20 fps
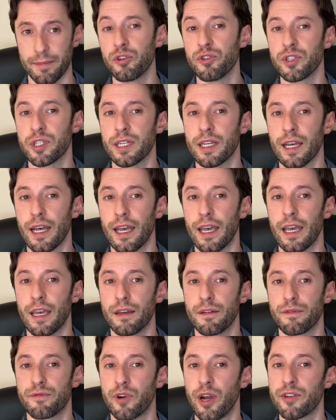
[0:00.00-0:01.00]
Using
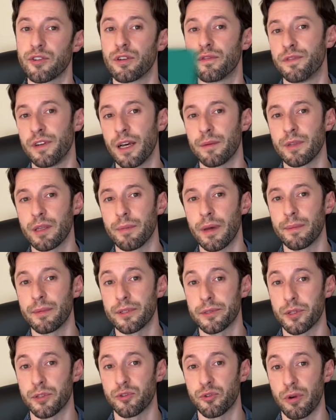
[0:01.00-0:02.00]
a friend or family
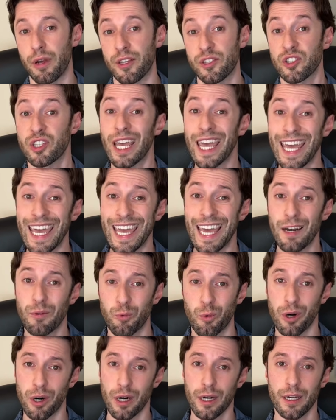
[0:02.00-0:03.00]
member's address can
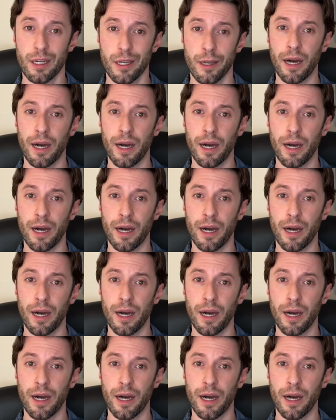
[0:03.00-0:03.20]
work,